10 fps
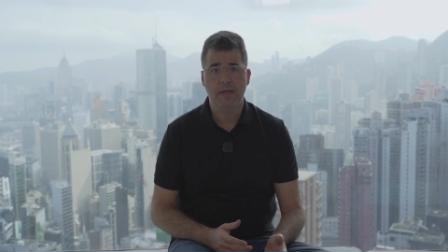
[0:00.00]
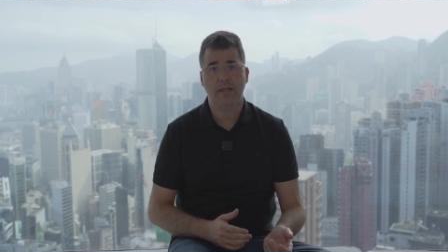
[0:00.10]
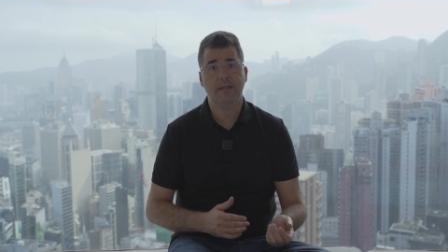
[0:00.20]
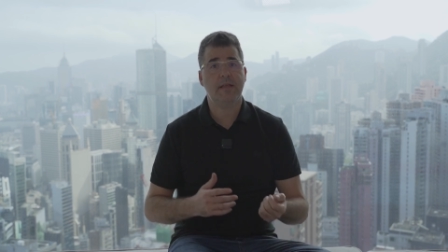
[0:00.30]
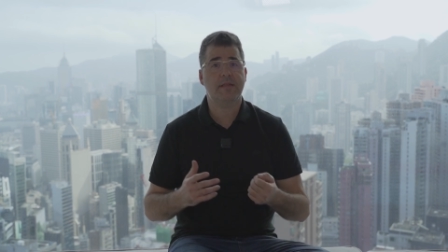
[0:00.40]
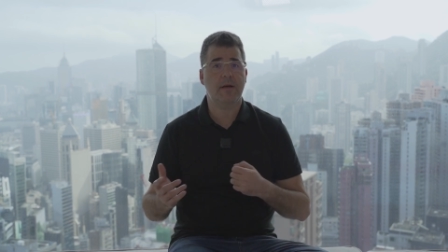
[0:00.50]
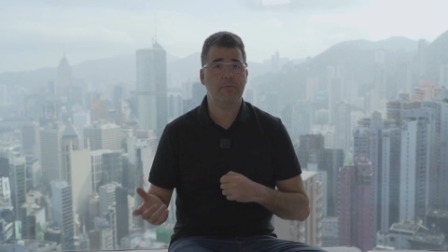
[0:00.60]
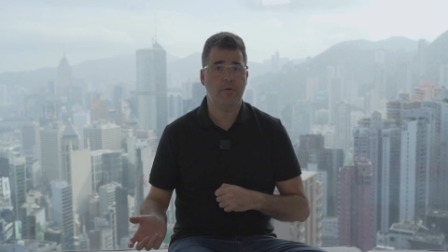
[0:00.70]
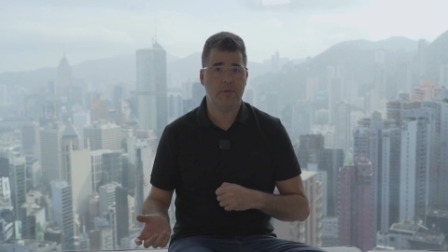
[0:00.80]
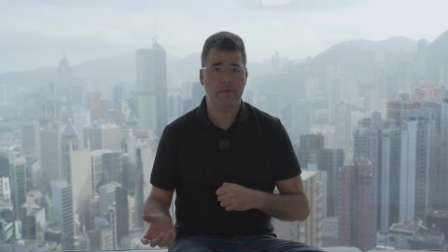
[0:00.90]
that has
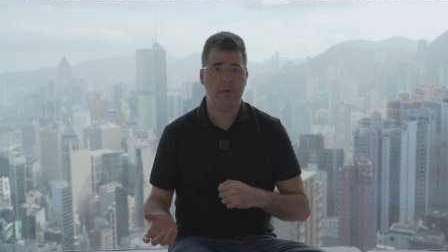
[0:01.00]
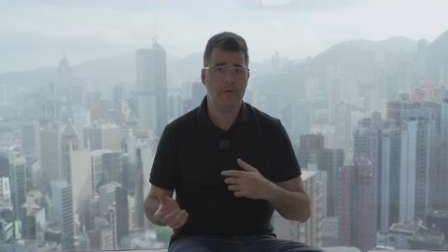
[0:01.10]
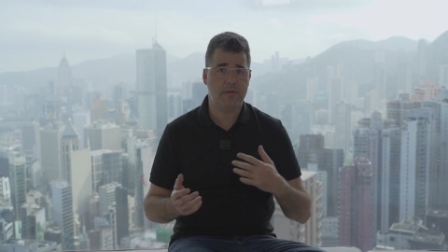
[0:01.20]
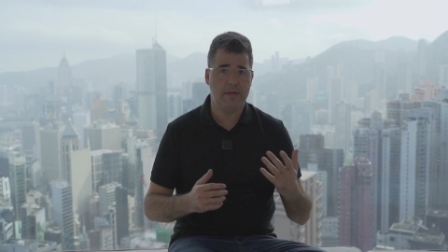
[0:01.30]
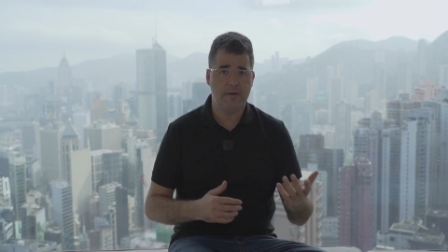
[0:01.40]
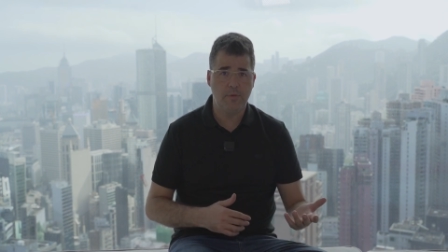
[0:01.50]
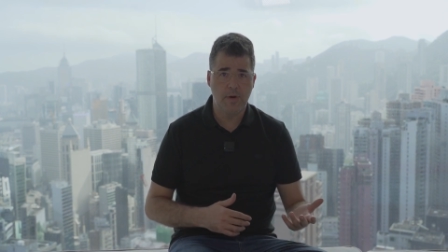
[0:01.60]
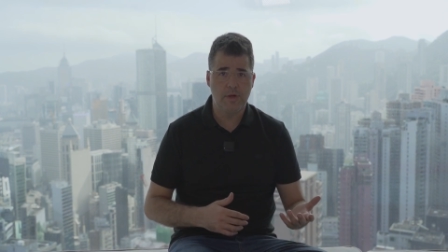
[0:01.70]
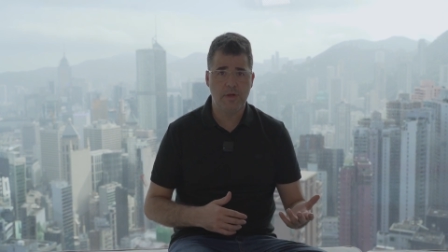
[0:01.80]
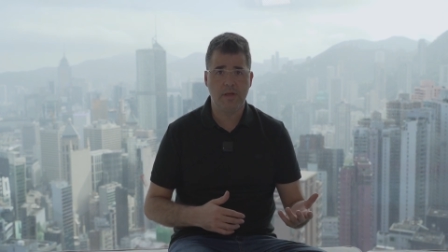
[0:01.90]
some concerns and
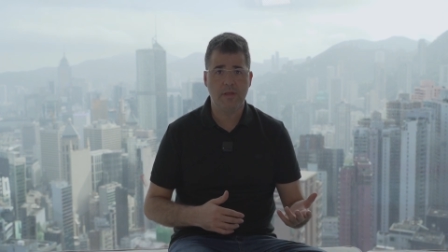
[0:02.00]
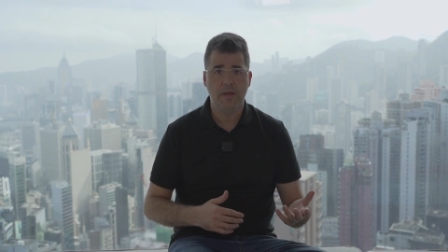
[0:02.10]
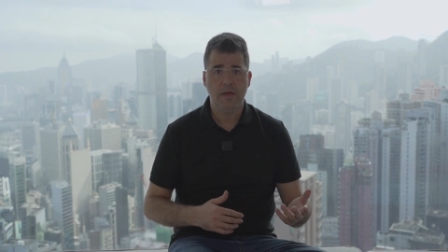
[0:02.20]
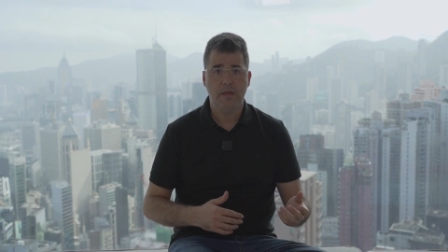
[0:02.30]
questions,